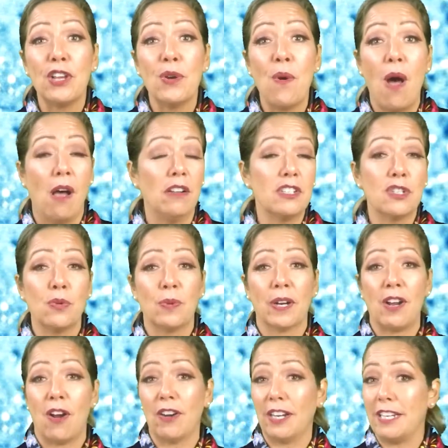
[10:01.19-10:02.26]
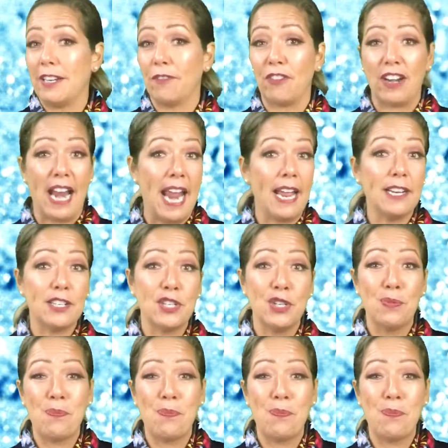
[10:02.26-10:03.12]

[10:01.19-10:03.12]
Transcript: also regarding different attitude